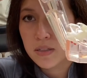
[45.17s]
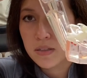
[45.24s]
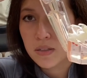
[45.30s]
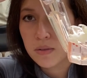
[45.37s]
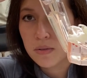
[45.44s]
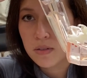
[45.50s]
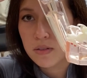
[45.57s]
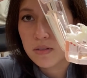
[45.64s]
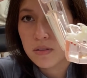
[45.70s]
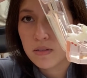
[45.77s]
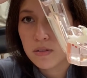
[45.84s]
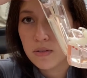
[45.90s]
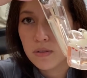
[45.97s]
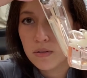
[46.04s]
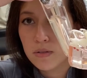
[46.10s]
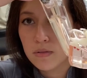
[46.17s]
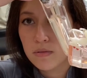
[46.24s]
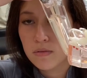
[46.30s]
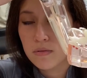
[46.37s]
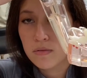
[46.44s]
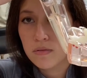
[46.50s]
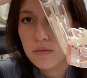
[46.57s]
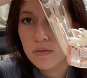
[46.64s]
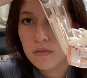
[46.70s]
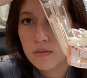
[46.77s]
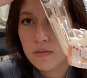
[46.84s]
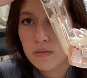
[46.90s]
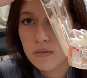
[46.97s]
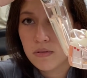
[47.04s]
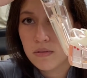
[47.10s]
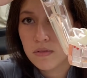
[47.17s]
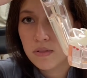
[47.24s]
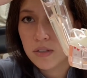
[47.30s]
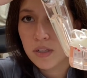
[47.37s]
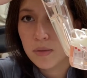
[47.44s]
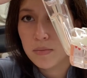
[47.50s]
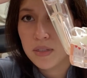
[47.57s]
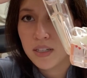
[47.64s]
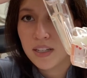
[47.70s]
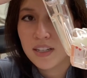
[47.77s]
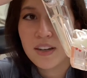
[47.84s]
So this little stub sticking out